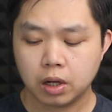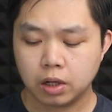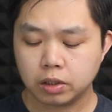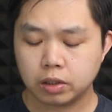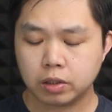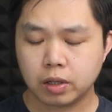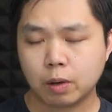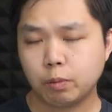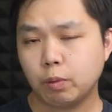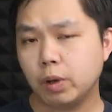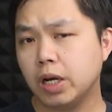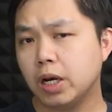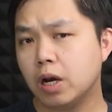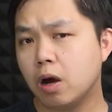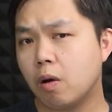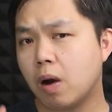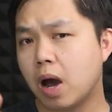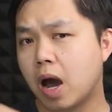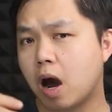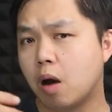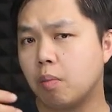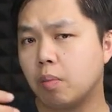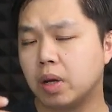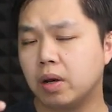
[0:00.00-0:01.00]
so that we know
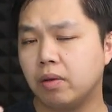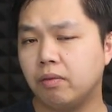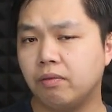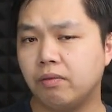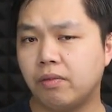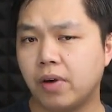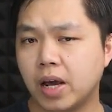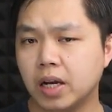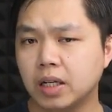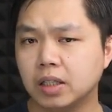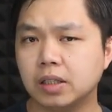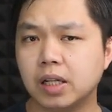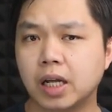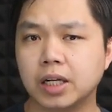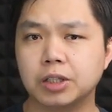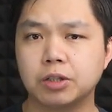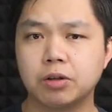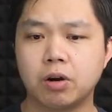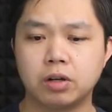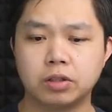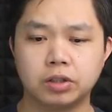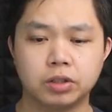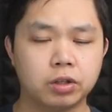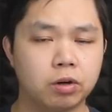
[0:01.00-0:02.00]
how many valence
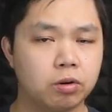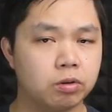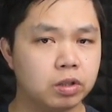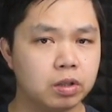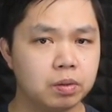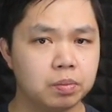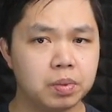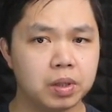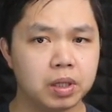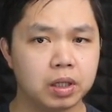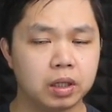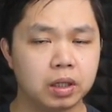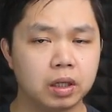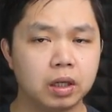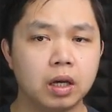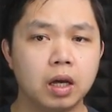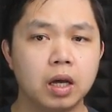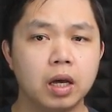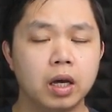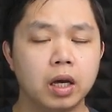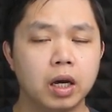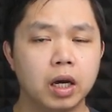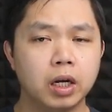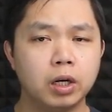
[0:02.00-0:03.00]
electrons it's going to be
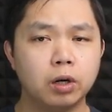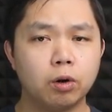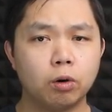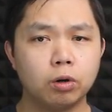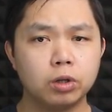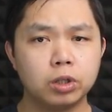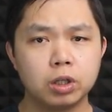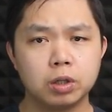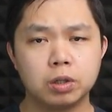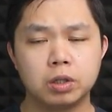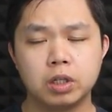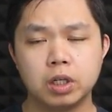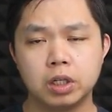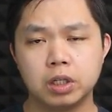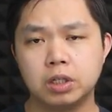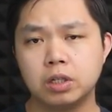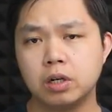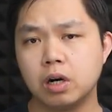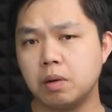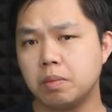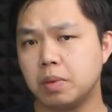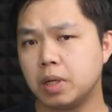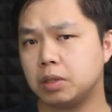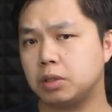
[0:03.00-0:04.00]
in order to
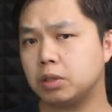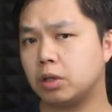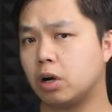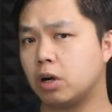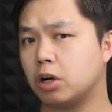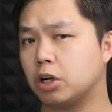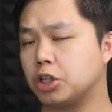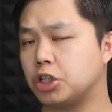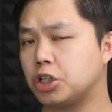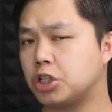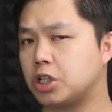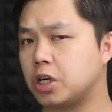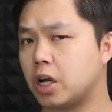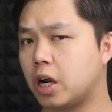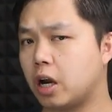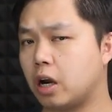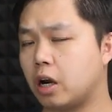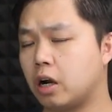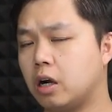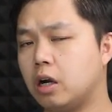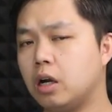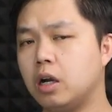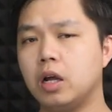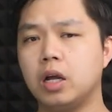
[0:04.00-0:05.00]
determine it's going to
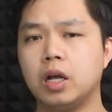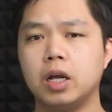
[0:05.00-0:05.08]
share,